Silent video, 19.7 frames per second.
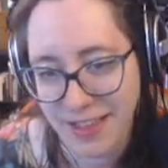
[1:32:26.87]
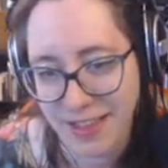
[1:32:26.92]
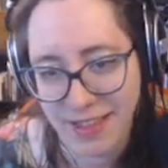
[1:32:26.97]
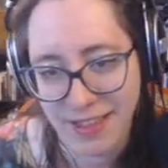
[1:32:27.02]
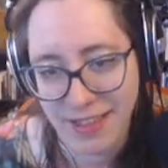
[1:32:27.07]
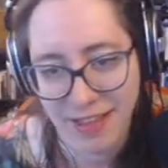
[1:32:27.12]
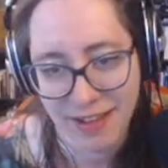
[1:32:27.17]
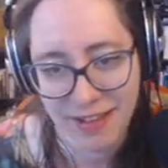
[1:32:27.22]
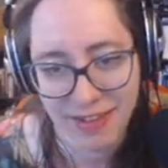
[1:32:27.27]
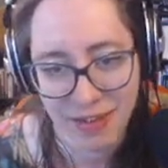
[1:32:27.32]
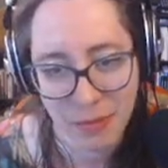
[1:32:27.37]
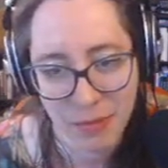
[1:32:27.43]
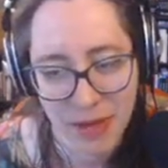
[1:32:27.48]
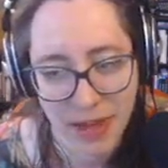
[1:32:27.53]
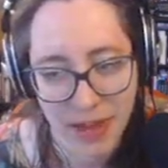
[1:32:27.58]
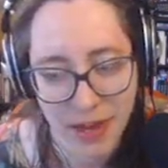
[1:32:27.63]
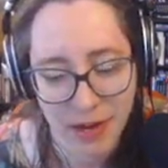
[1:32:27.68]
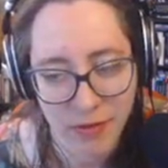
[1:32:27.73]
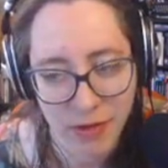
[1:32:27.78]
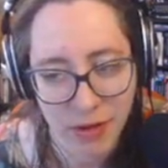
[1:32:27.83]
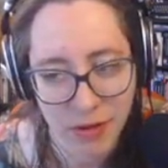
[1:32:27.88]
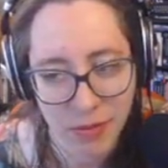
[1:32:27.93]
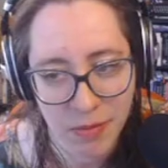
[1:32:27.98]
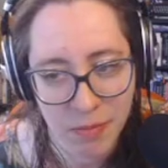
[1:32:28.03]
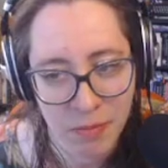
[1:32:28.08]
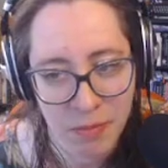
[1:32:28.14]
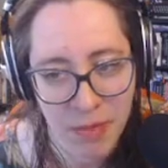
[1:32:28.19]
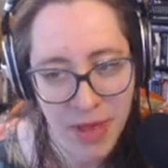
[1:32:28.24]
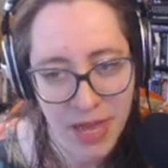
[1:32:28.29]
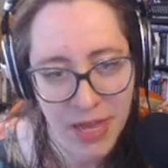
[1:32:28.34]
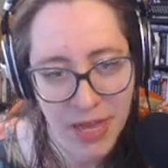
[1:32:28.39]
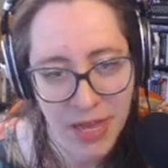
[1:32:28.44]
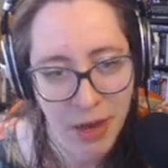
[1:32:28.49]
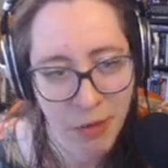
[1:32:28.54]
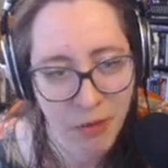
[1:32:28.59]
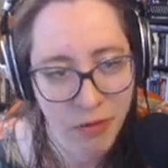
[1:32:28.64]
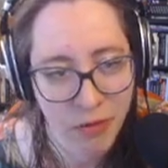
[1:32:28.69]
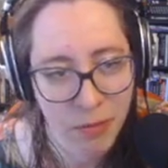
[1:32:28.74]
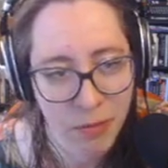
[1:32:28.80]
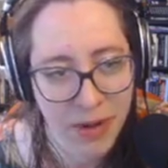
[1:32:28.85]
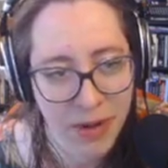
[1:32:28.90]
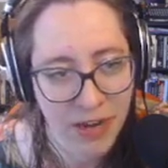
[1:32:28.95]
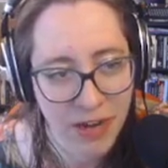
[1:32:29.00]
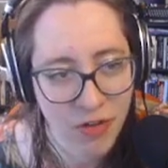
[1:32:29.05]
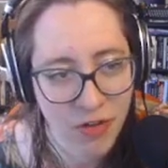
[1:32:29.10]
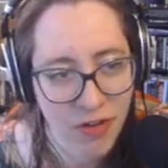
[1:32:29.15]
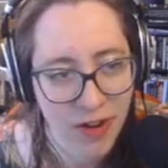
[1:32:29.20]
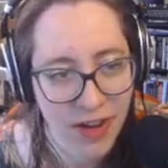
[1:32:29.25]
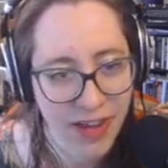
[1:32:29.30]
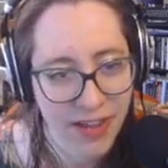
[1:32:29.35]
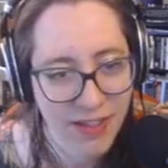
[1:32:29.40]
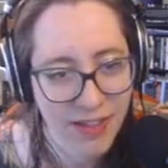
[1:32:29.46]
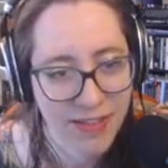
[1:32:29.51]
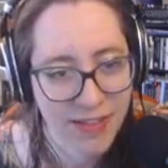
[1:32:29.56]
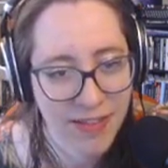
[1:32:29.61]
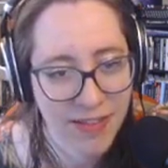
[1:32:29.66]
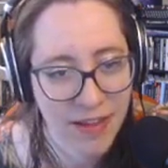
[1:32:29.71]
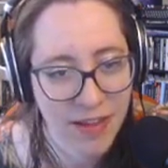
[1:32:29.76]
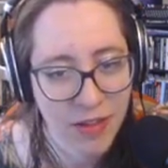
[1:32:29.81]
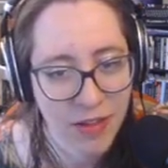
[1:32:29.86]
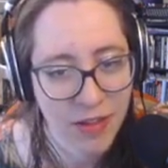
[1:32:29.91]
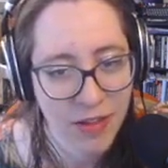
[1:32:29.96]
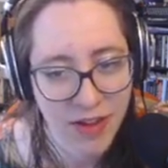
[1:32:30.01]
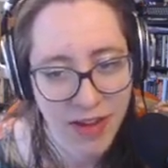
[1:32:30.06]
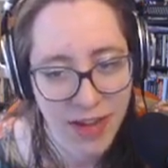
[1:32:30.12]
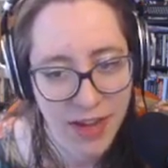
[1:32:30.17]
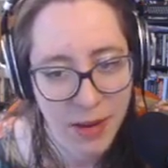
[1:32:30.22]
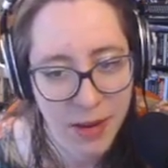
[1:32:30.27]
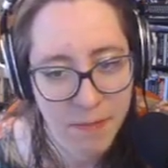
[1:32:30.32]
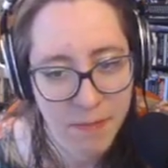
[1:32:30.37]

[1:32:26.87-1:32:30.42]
Like some kind of a make however many shots in the time.